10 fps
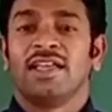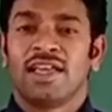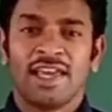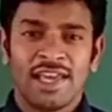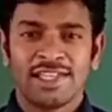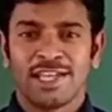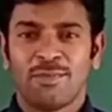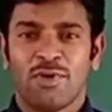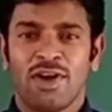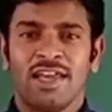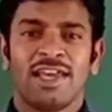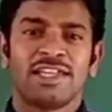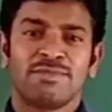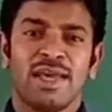He is a boy. He